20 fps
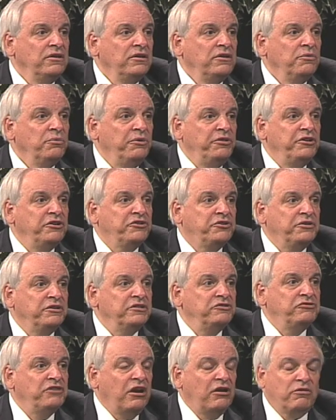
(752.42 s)
with the
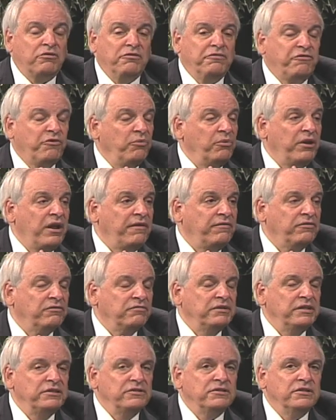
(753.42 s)
Attorney General for whatever
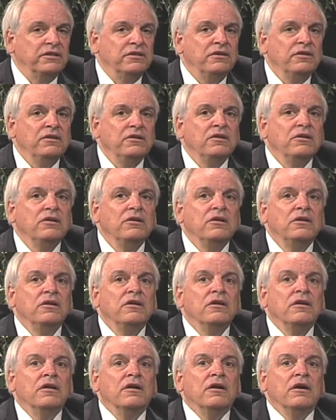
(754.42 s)
reason.
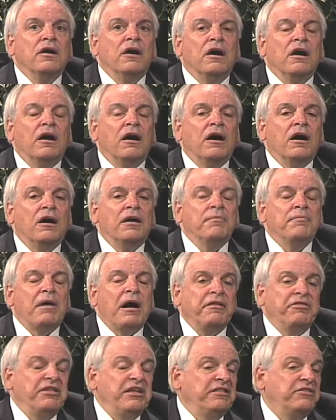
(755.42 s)

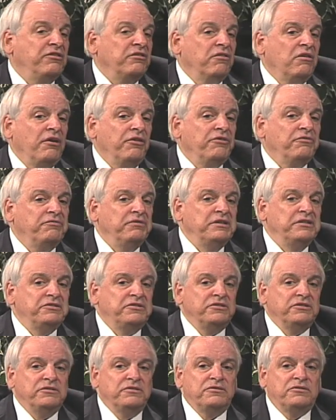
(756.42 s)
I think there are other
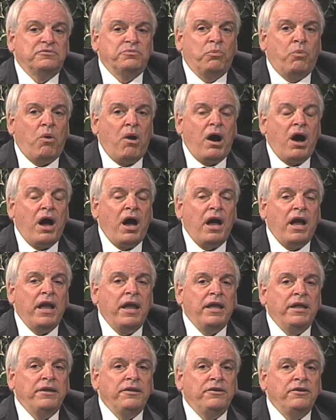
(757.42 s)
reasons
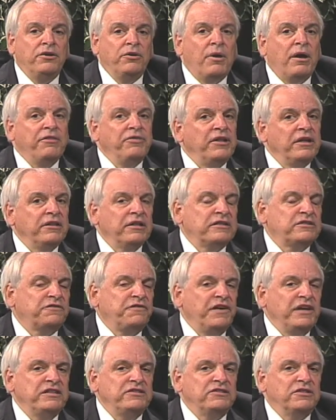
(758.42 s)
why, I think, let's
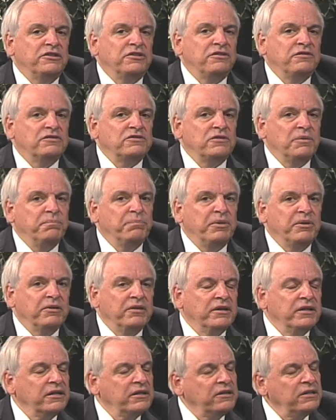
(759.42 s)
face it, there are some
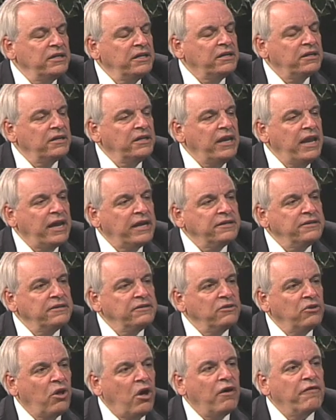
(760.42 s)
politically connected
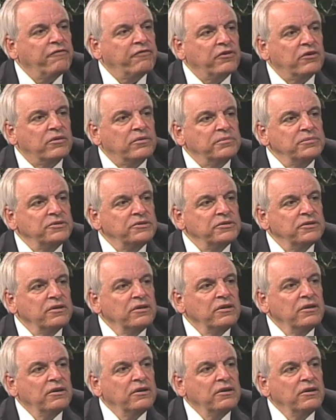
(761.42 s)
law firms
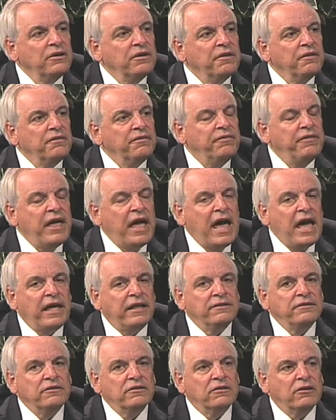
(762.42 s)

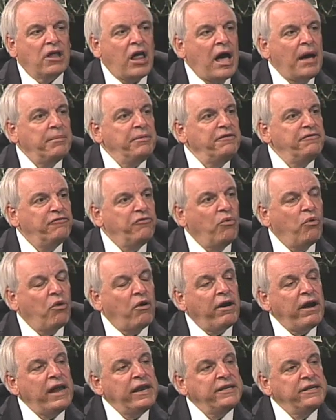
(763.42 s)
that lobby
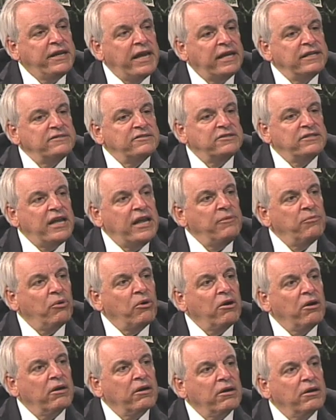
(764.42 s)
for and get state
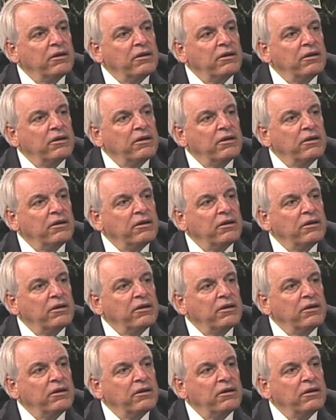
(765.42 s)
work.